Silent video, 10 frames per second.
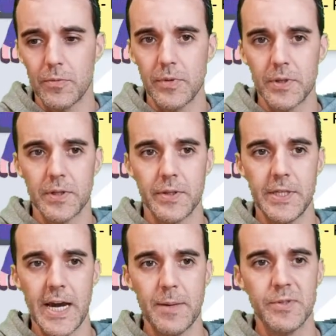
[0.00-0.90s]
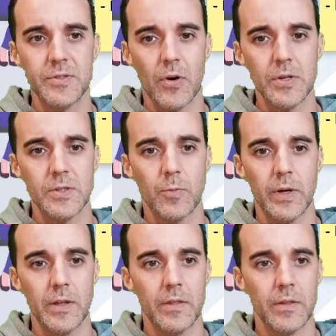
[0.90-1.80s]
the app starts with,